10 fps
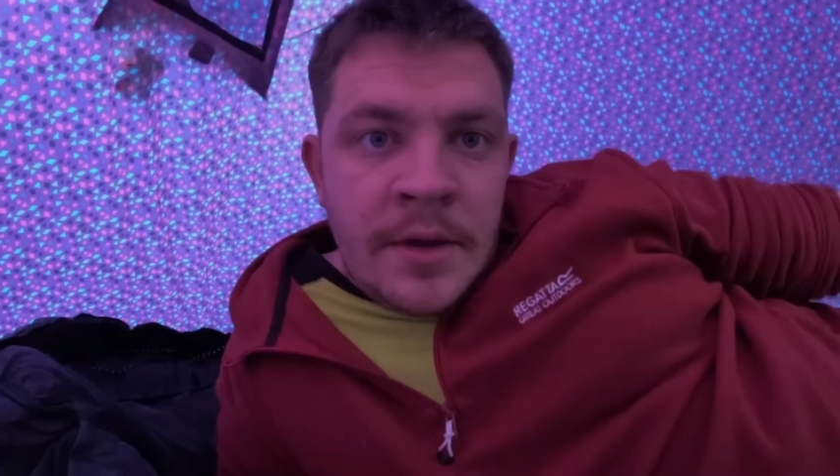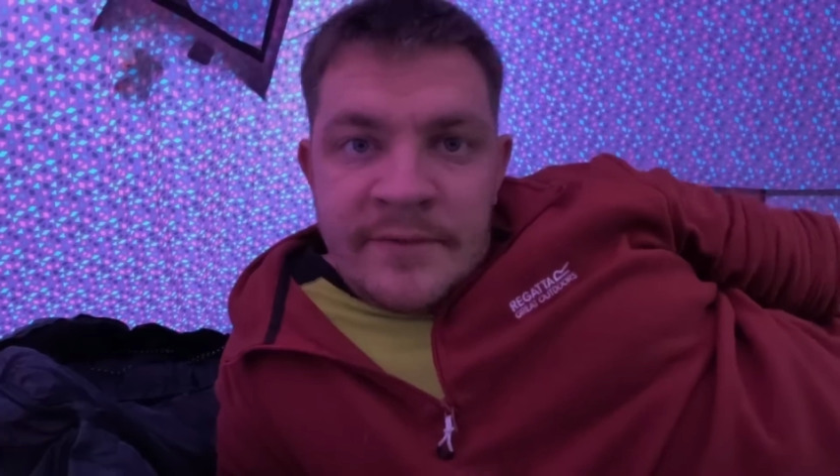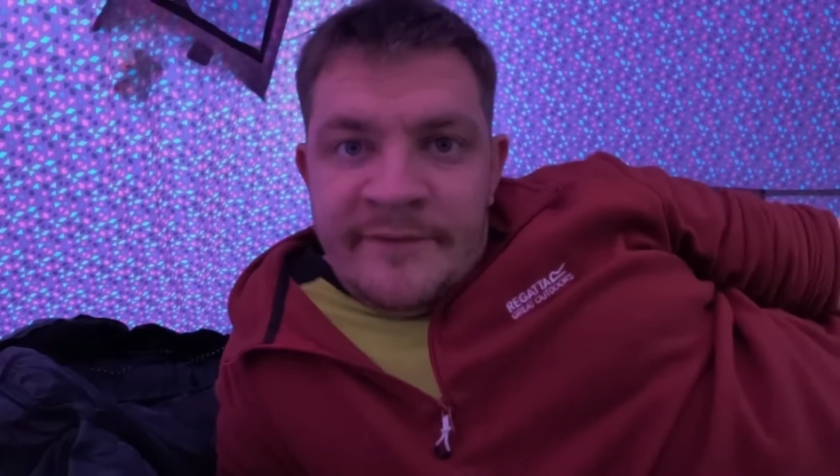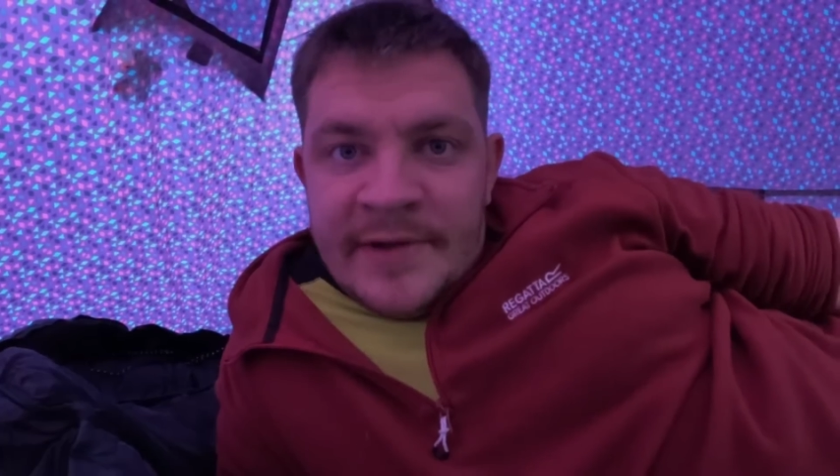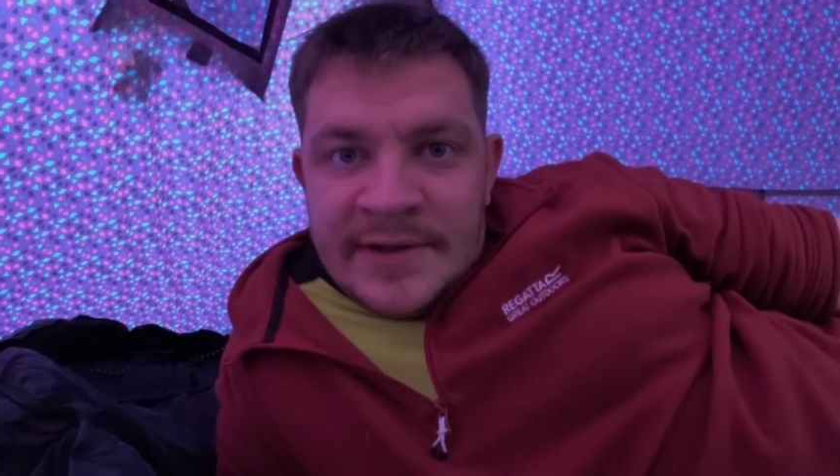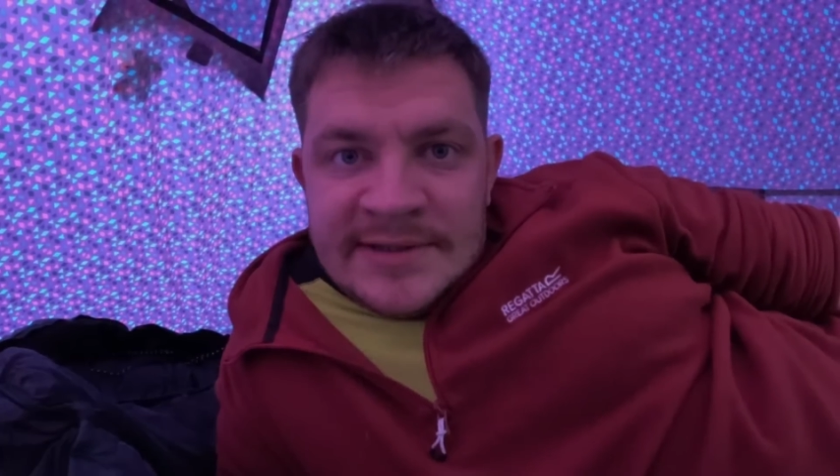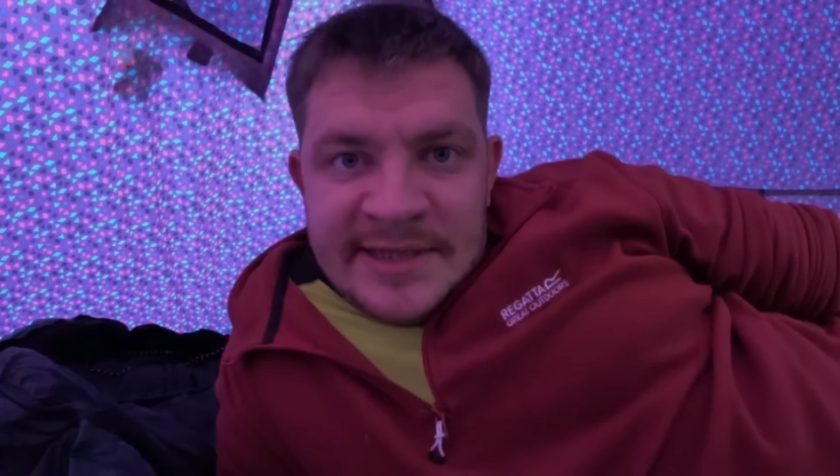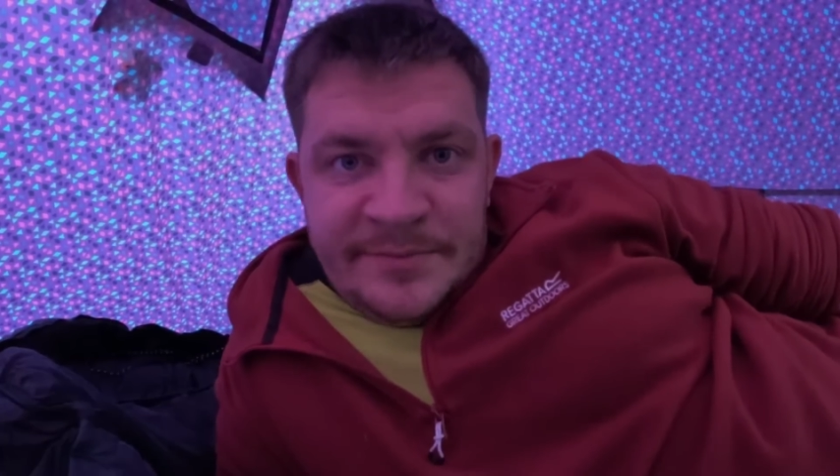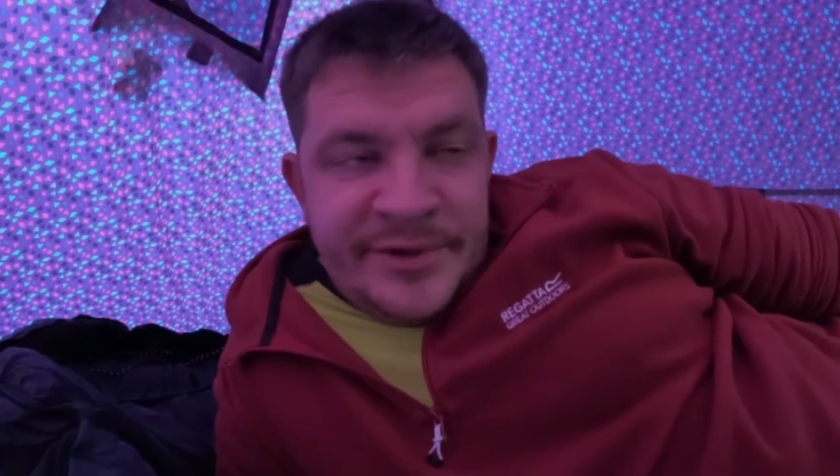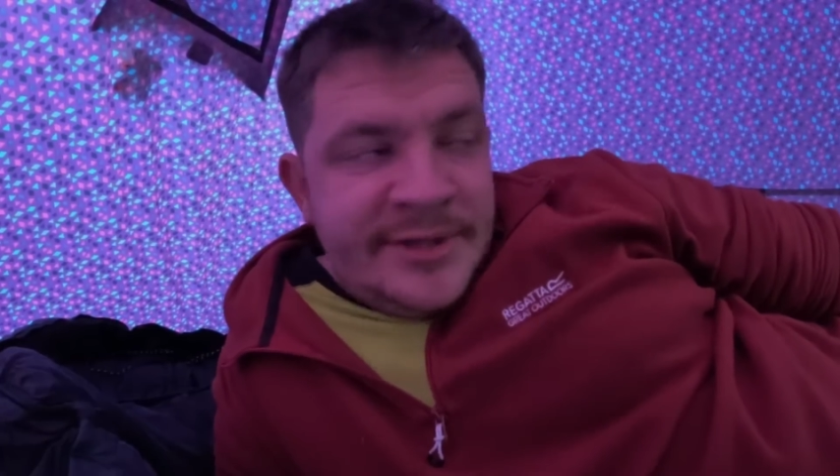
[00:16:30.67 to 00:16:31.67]
Can feel the
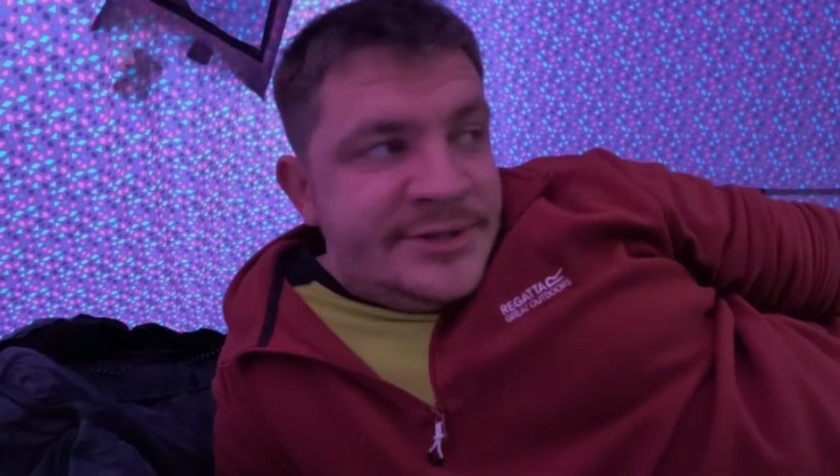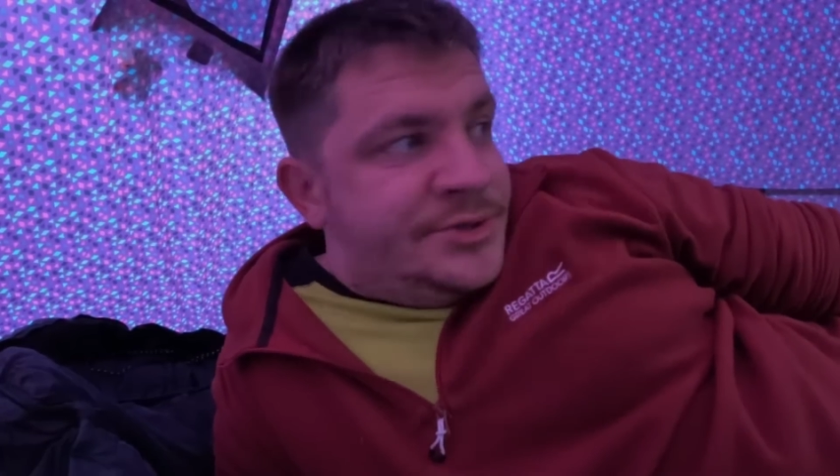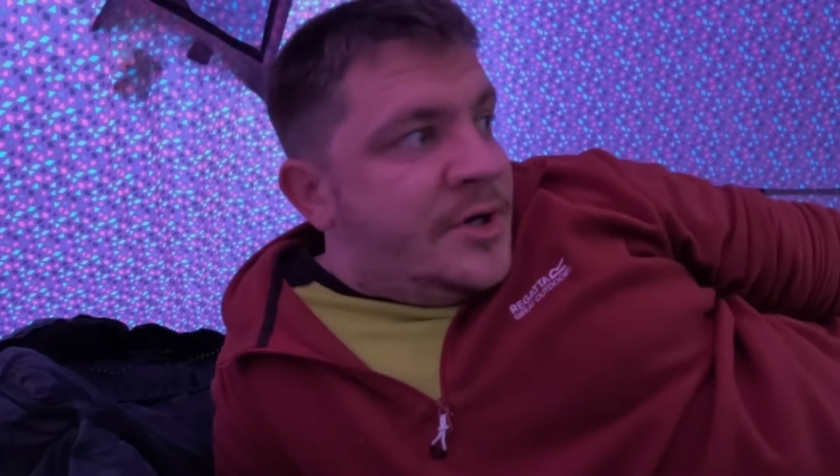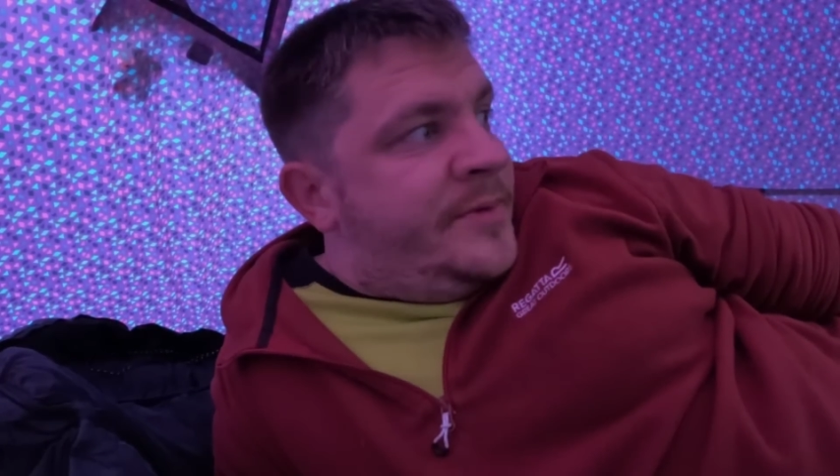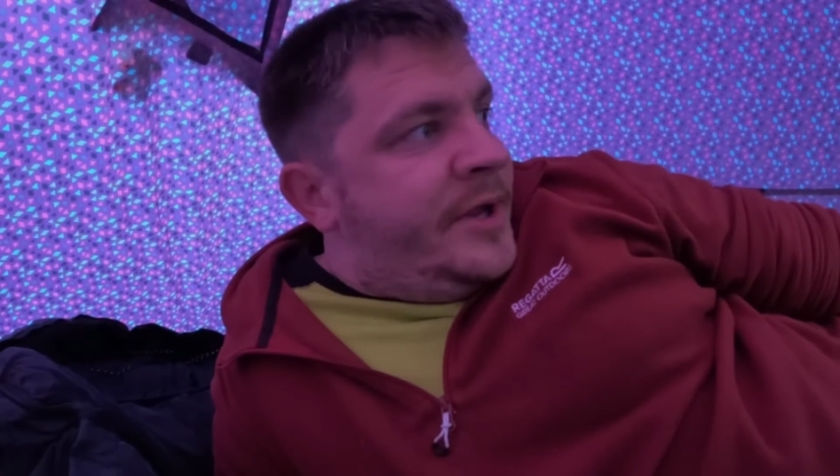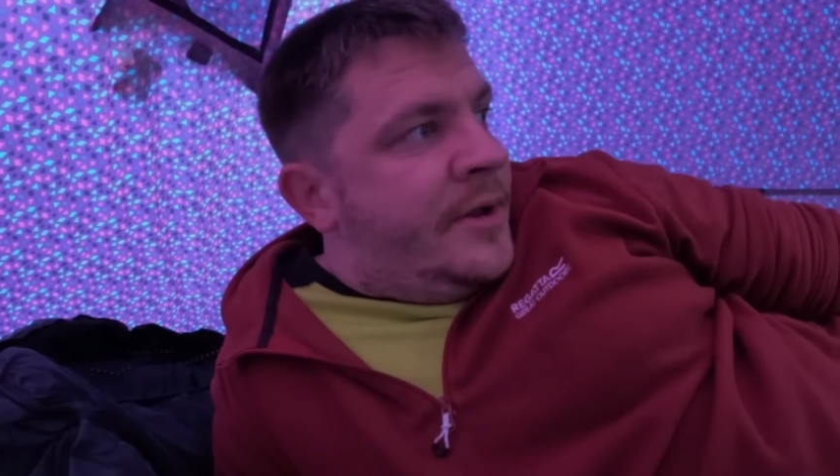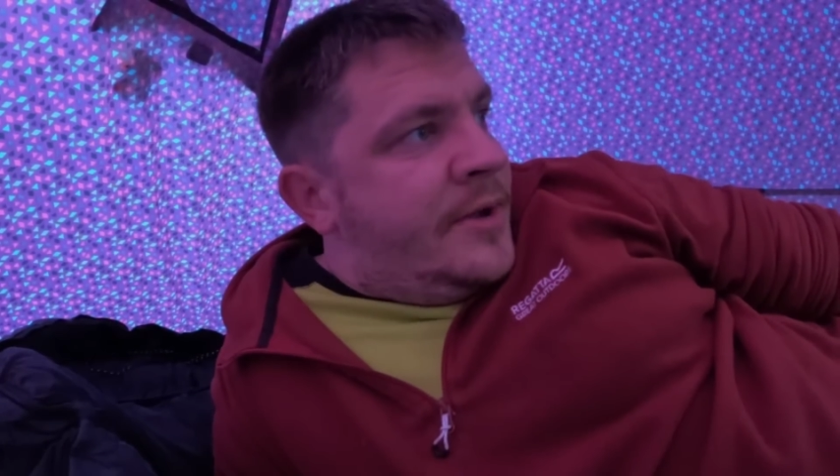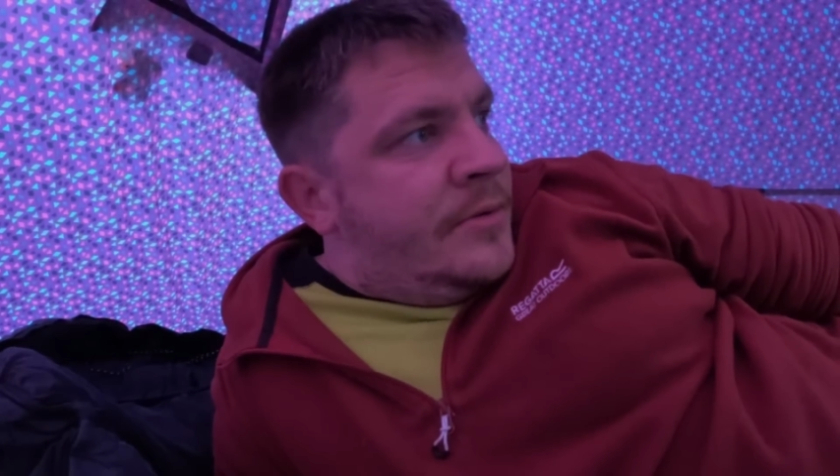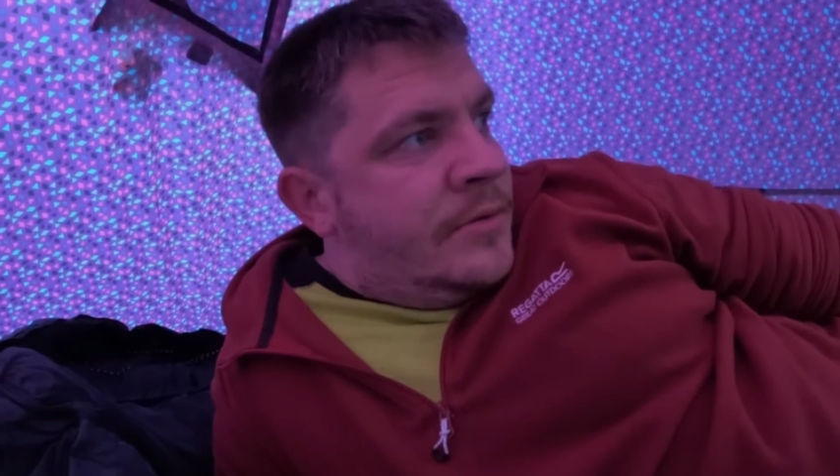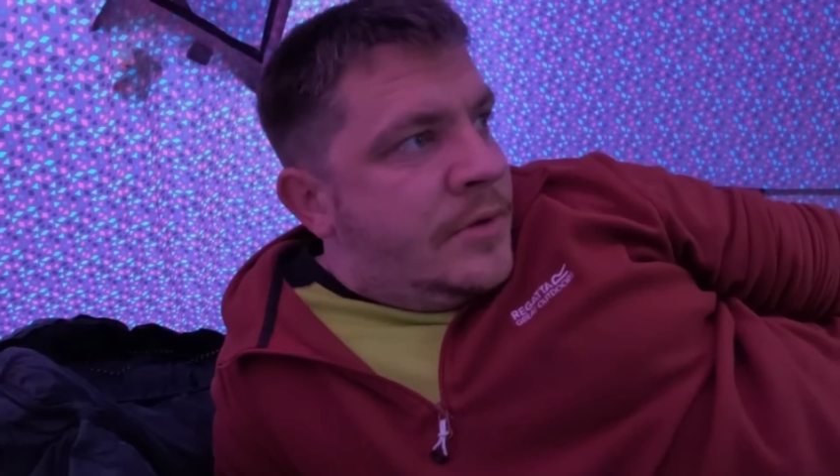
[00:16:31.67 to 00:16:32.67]
temperature dropping now.